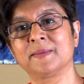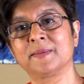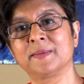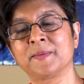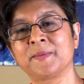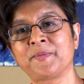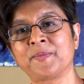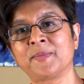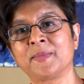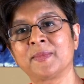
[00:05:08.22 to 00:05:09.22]

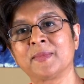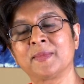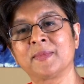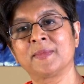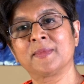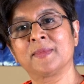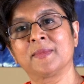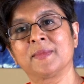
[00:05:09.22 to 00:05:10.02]
(no one is talking)